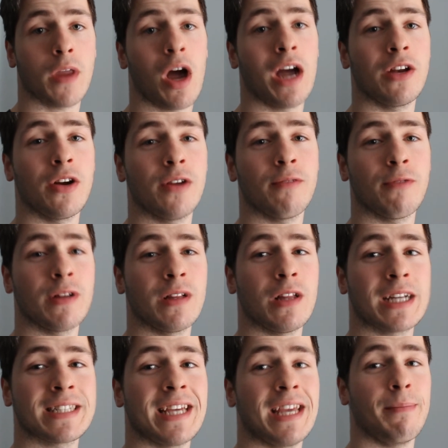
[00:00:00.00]
I don't really
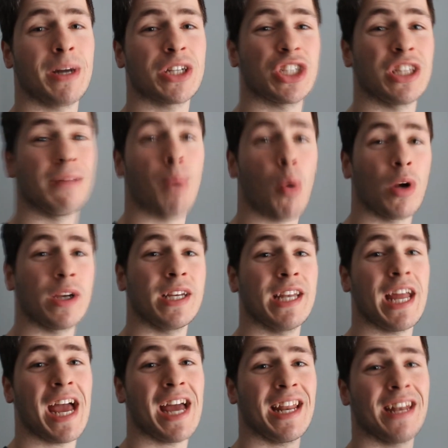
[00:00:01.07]
like to eat much in the
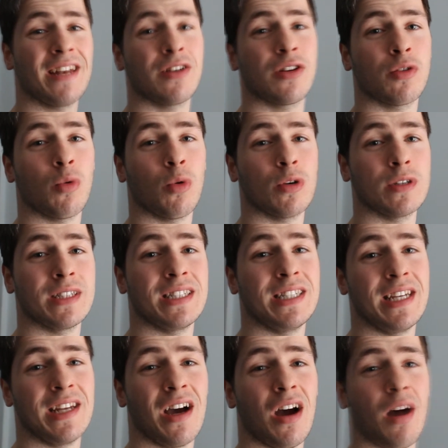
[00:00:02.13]
morning and towards
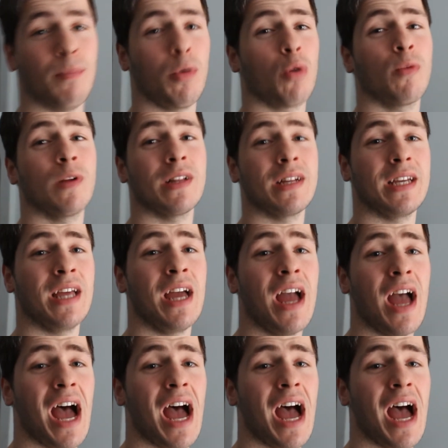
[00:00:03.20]
dinner I'm not really